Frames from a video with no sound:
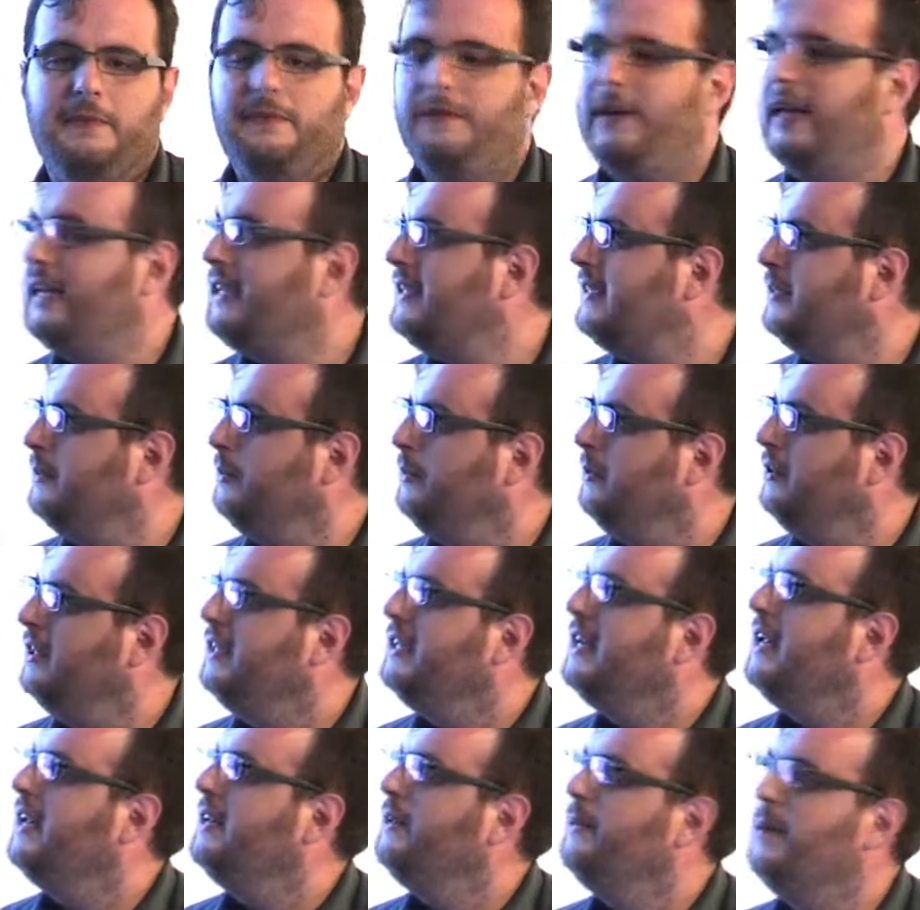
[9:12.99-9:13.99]
flexible
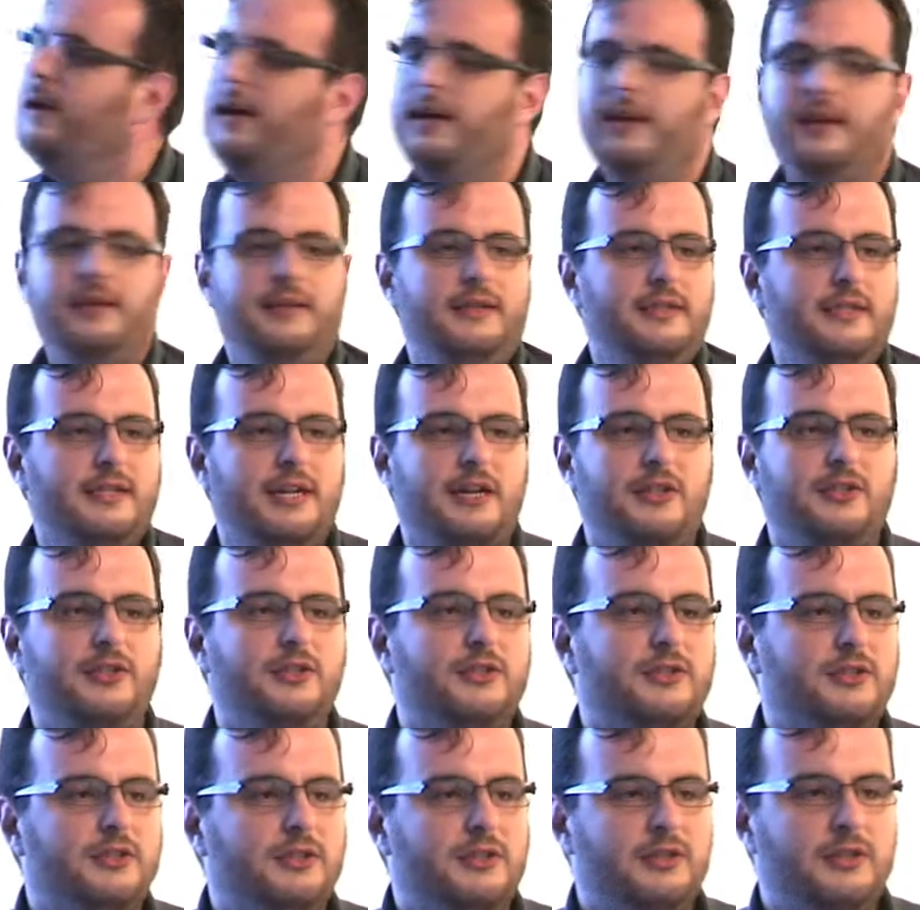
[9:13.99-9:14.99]
in any way. These are
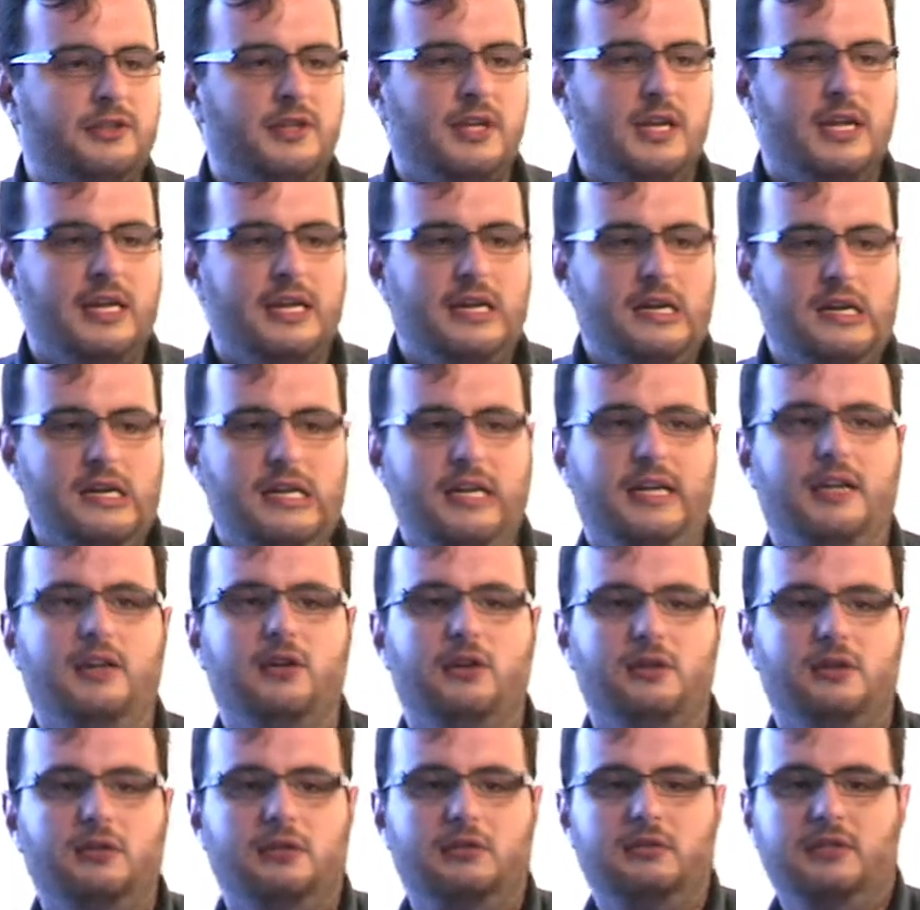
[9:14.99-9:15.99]
just
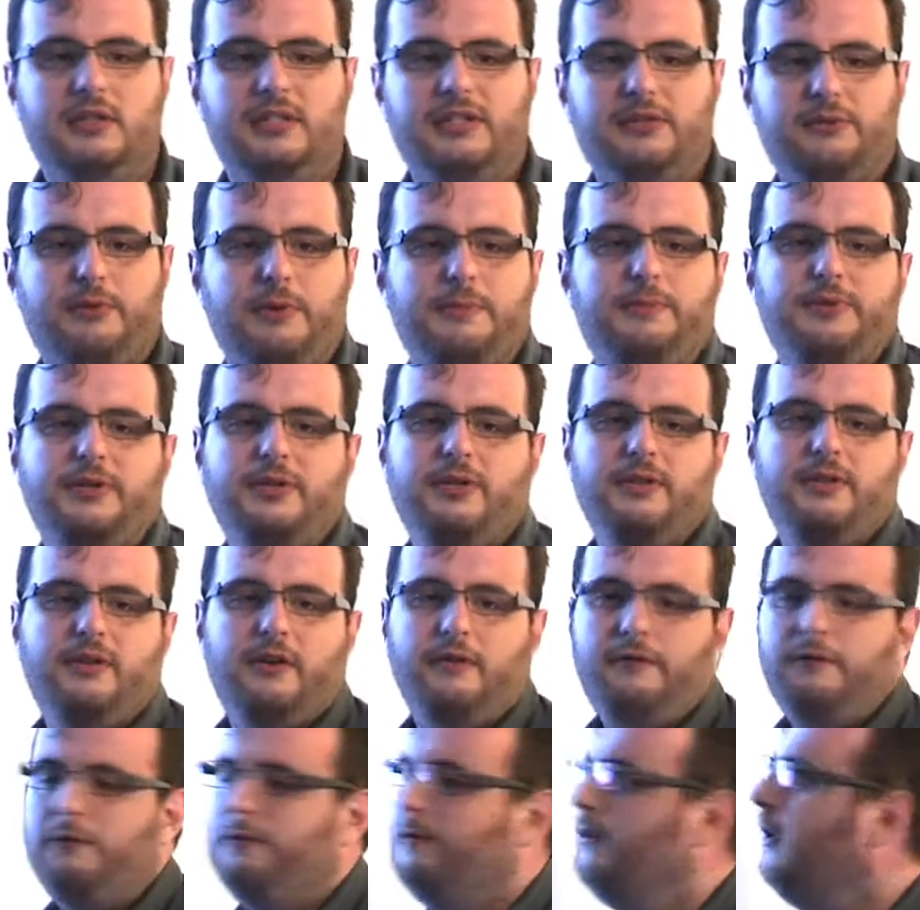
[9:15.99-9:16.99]
legal descriptions
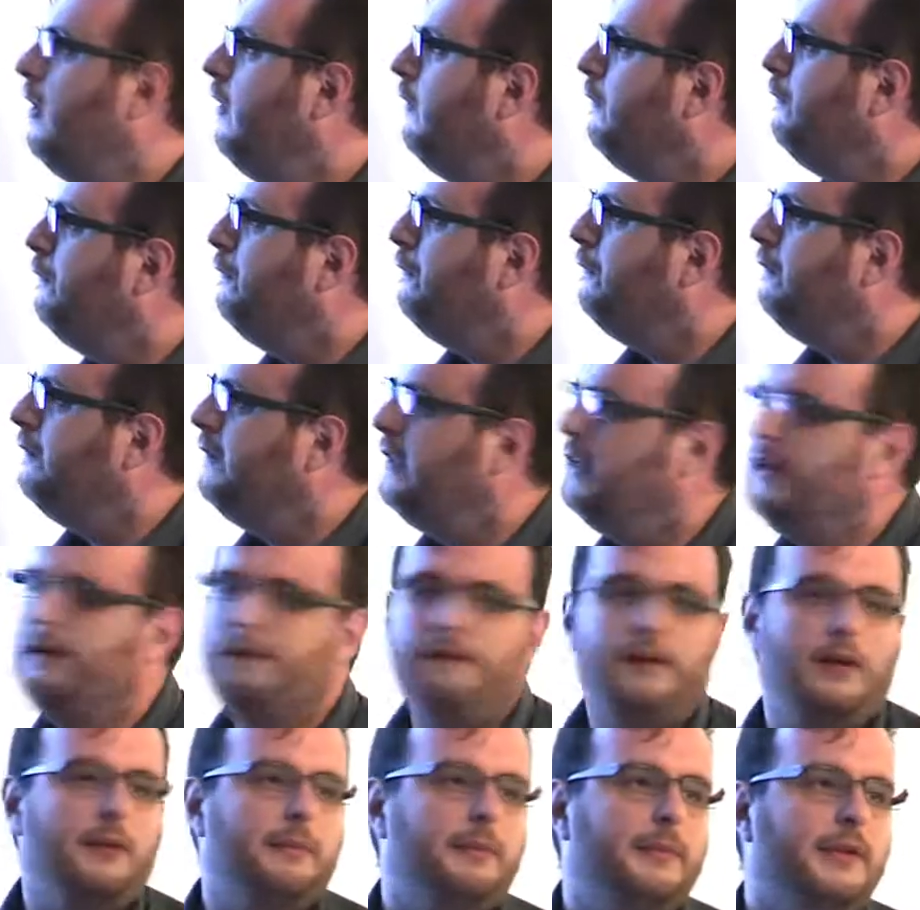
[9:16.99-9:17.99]
of the
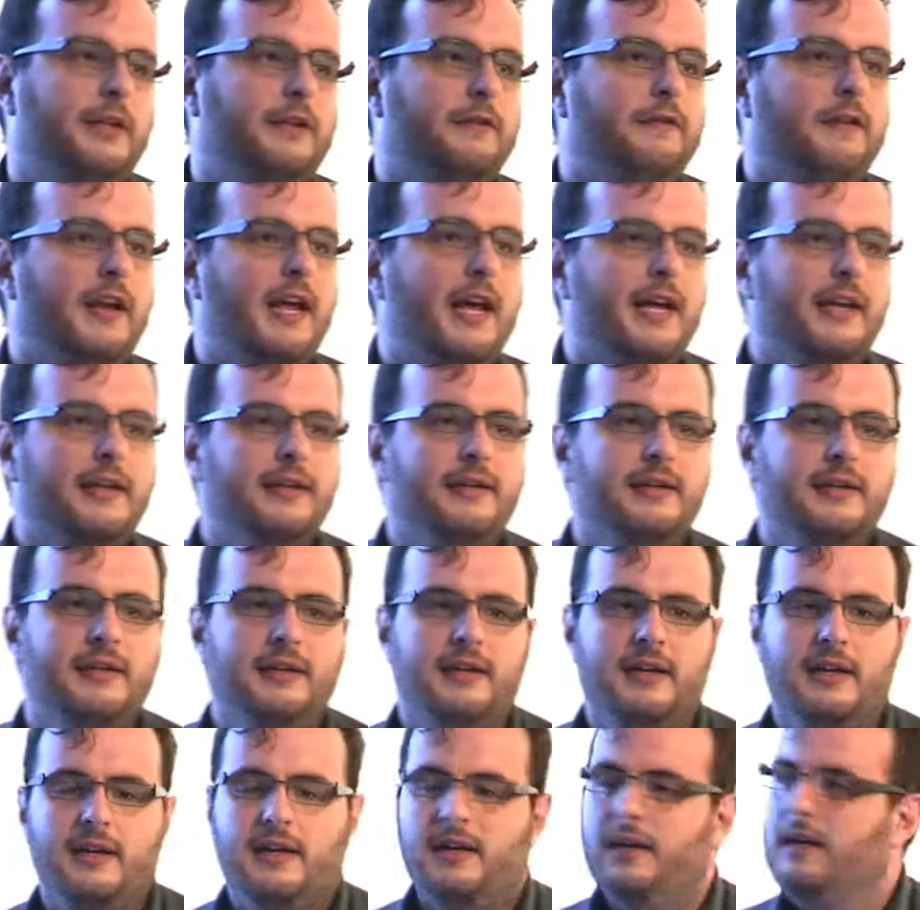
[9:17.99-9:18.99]
development of land.
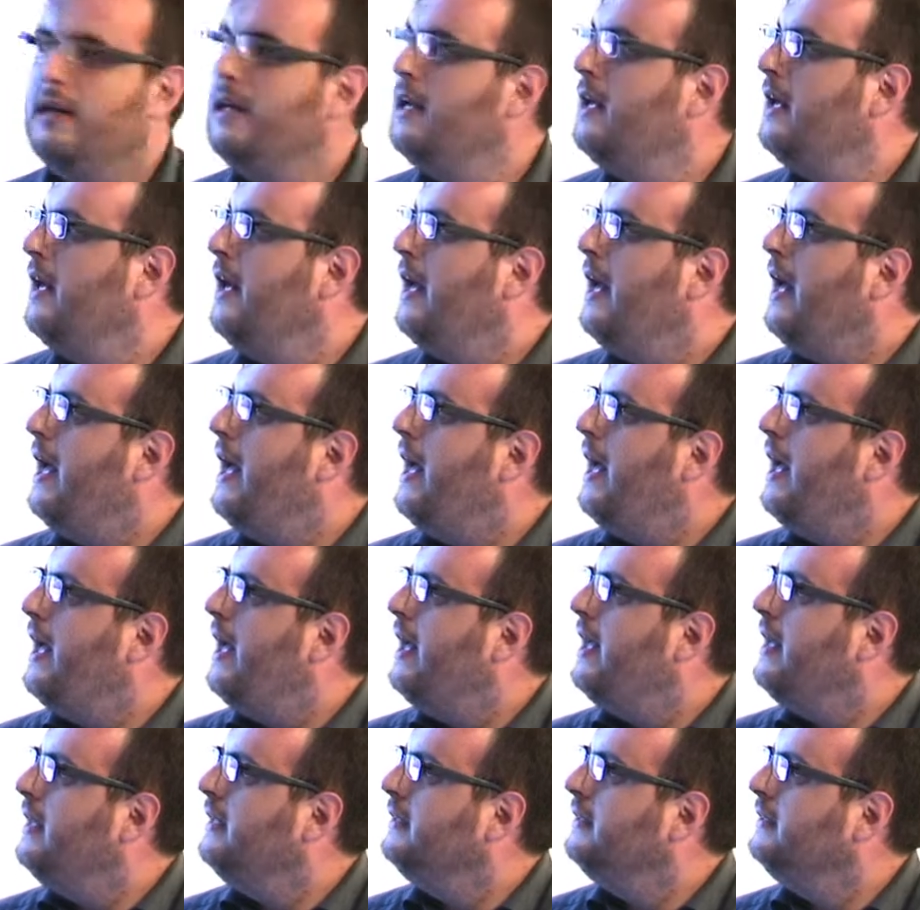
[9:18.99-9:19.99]

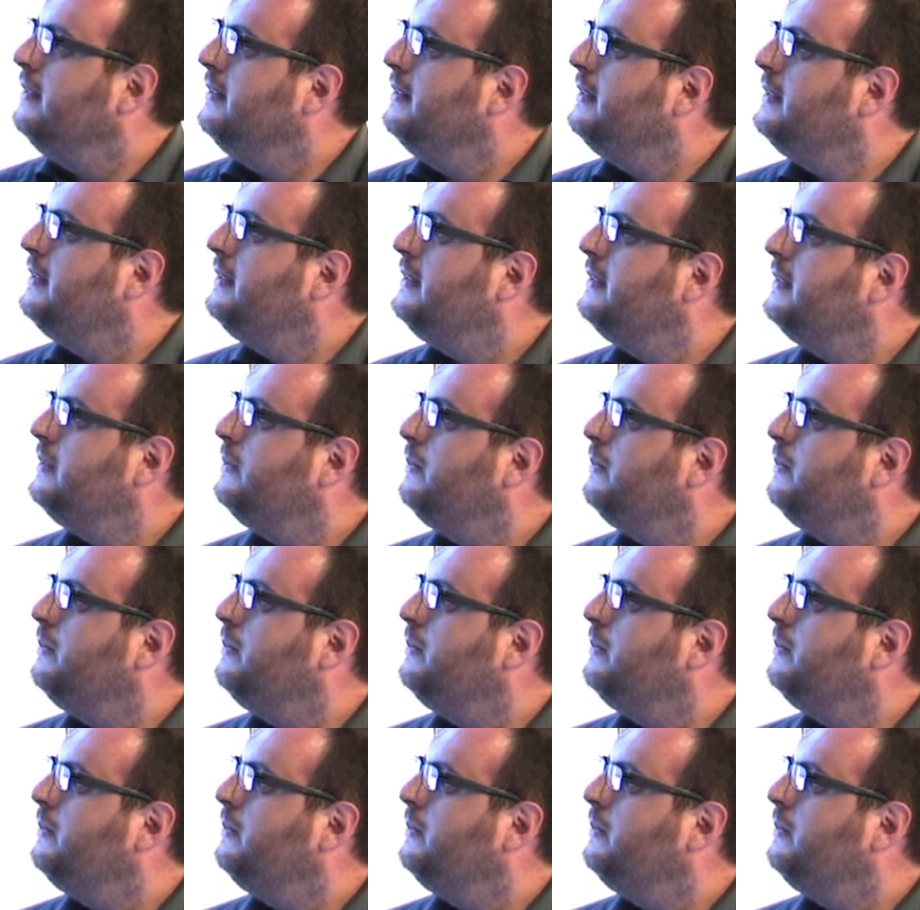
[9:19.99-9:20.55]
And,